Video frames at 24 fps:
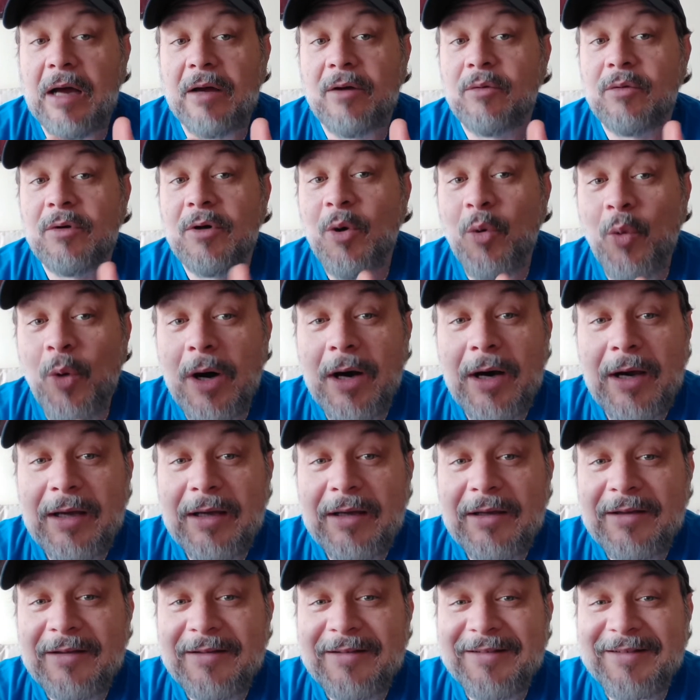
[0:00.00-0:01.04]
I don't know
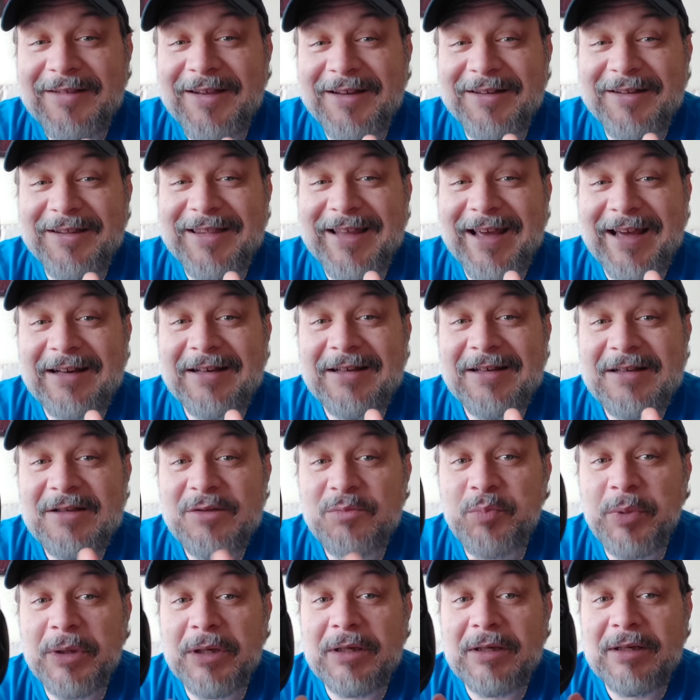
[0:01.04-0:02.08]
why that
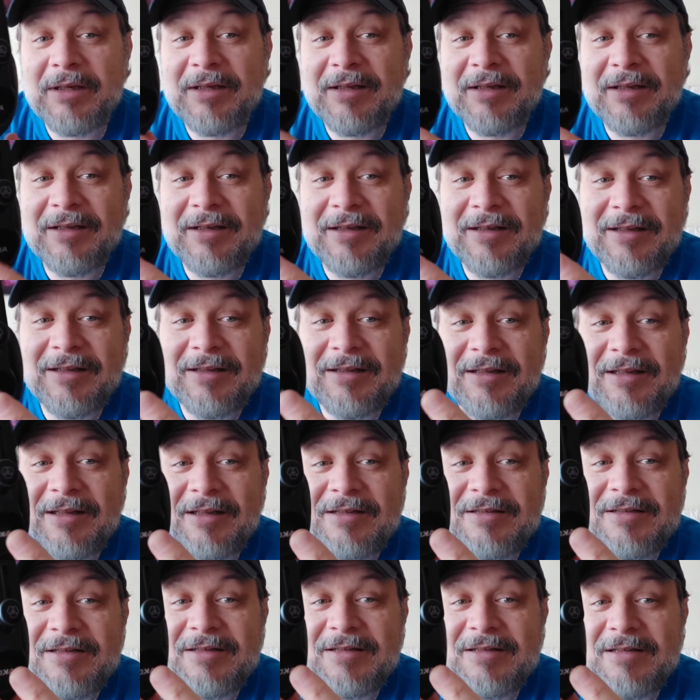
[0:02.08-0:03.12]
is, but
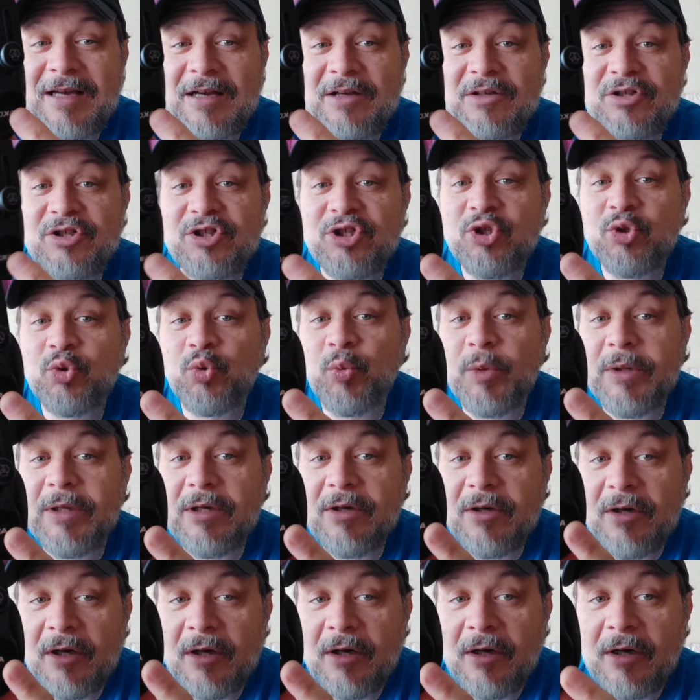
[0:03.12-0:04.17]
it just sounds
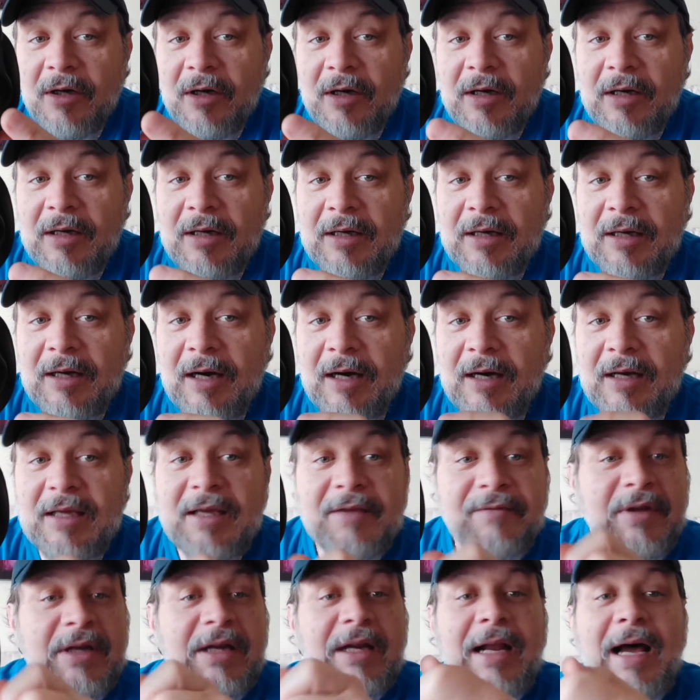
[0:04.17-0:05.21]
sweeter.
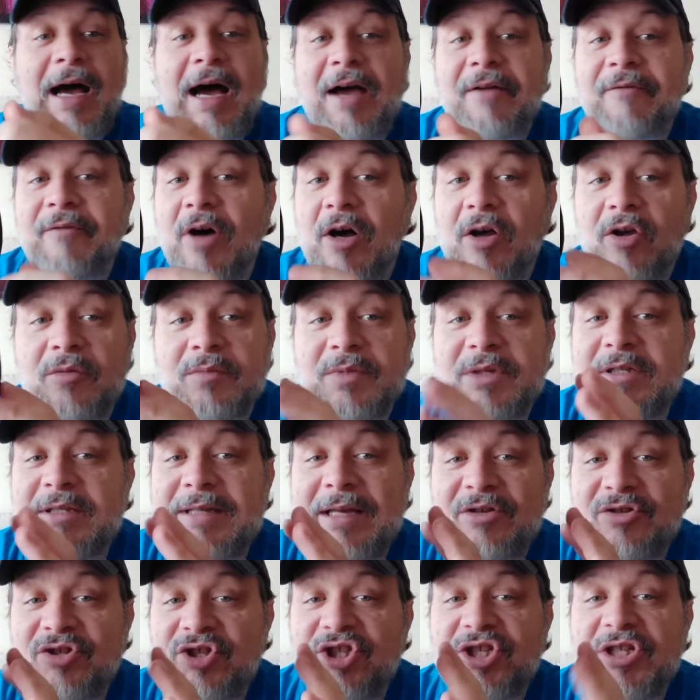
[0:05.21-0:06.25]
Even at high volumes, it
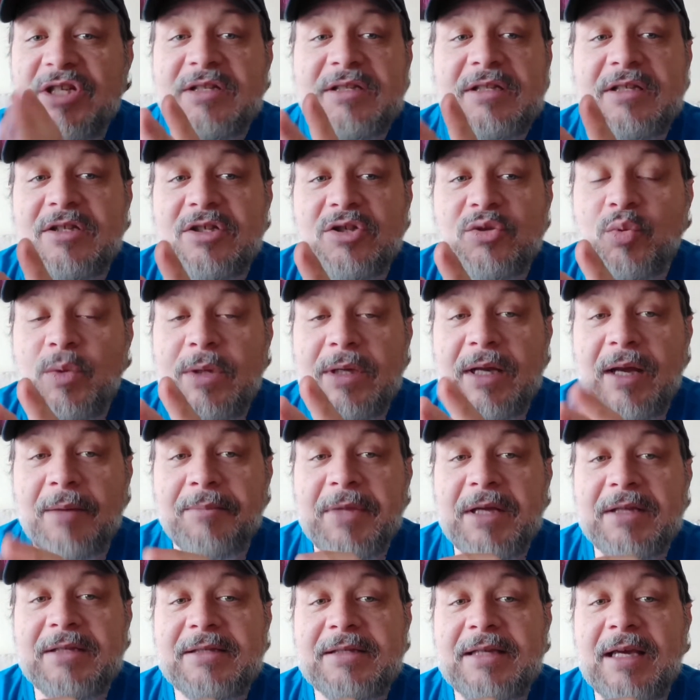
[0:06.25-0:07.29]
sounds just as sweet.
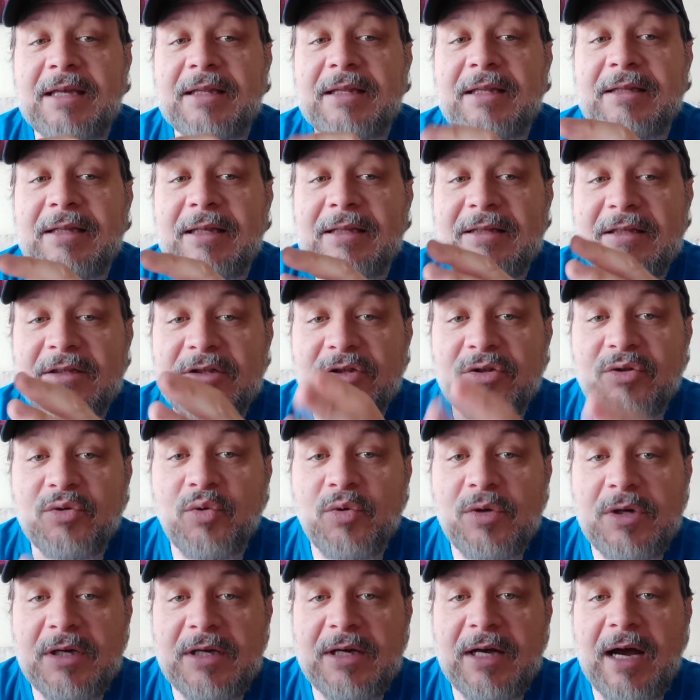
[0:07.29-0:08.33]
I'm not saying that they
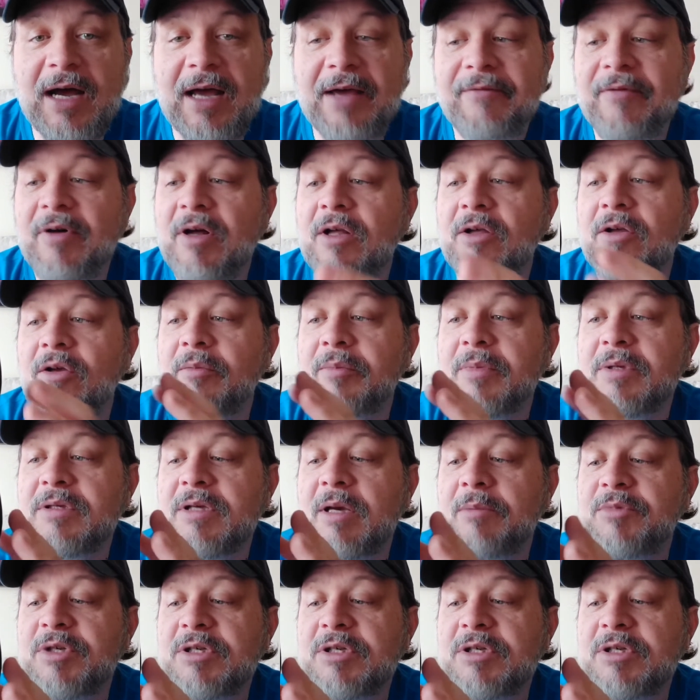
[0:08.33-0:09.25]
distort it at a high volume.